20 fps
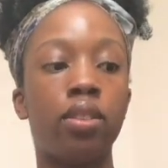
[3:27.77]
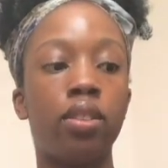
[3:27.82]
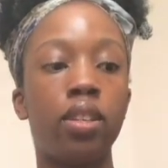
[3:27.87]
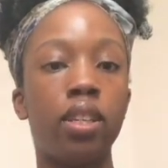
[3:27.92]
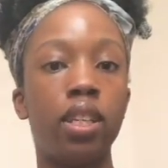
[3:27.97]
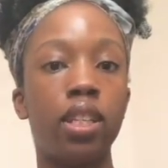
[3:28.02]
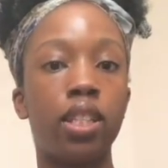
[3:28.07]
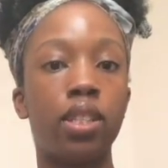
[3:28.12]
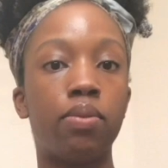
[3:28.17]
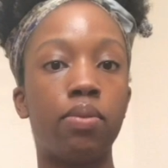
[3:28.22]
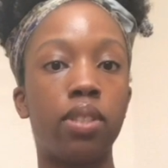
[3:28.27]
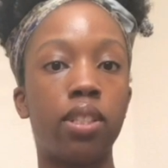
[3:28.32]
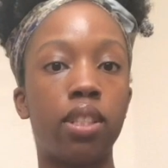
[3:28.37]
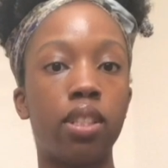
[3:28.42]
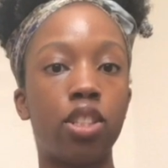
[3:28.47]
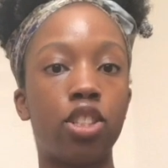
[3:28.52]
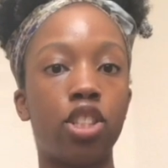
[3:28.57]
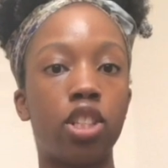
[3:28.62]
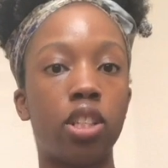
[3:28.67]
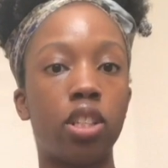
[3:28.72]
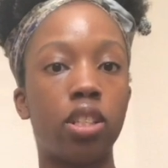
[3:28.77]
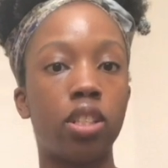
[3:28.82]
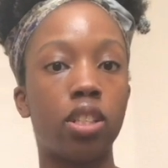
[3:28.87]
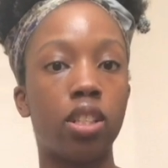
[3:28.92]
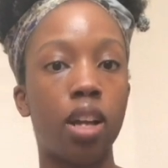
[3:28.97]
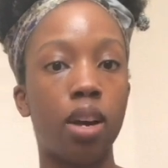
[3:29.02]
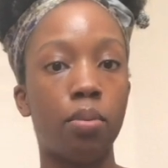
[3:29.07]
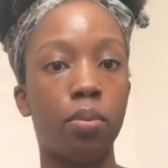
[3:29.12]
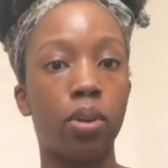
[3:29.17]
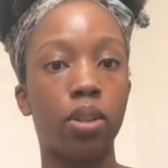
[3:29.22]
these physicians
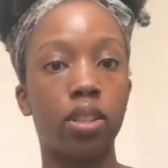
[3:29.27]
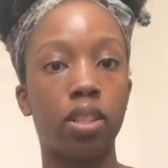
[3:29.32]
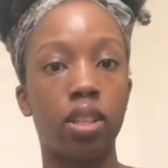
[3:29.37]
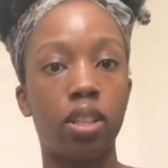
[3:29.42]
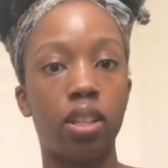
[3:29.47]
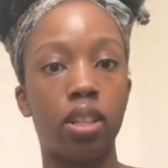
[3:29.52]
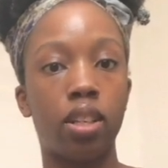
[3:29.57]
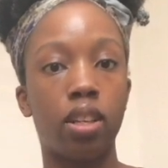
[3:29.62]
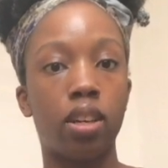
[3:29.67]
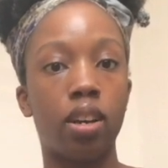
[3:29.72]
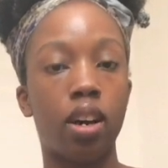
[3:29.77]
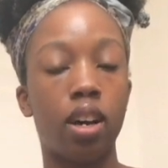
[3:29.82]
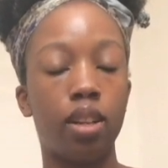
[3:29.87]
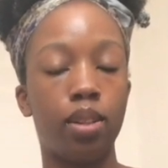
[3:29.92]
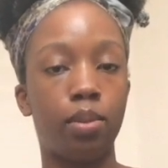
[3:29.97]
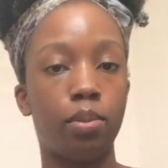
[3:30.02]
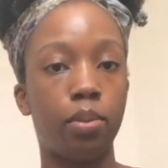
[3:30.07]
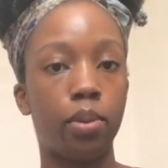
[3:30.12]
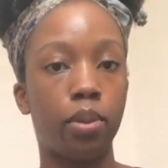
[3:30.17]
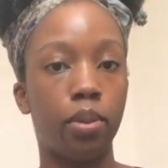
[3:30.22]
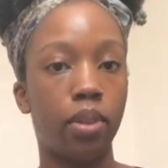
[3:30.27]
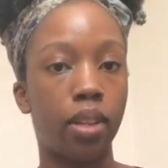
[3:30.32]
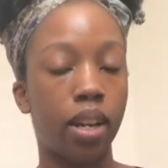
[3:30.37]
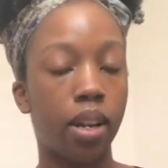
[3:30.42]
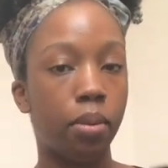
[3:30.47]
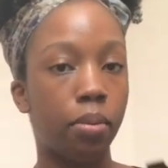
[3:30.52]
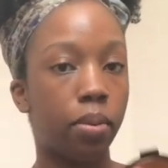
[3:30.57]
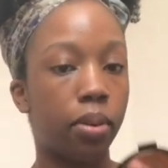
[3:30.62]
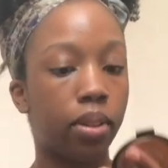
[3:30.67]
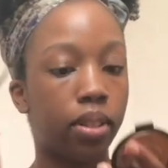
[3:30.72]
that worked in the hospital
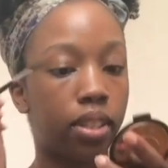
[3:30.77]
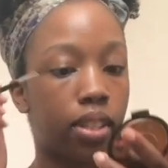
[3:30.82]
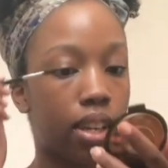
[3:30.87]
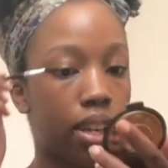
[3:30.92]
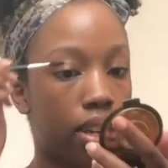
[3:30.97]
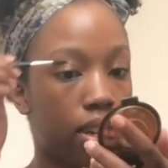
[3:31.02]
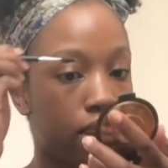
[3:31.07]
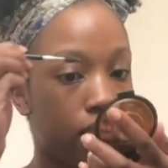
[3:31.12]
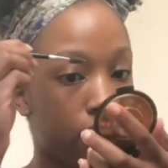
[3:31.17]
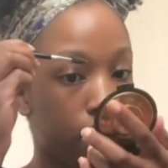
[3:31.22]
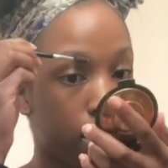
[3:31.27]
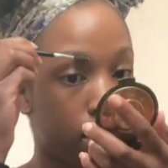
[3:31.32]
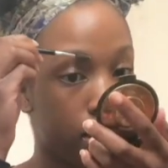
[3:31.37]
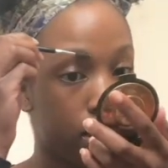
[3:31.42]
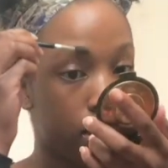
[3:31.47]
that I worked at.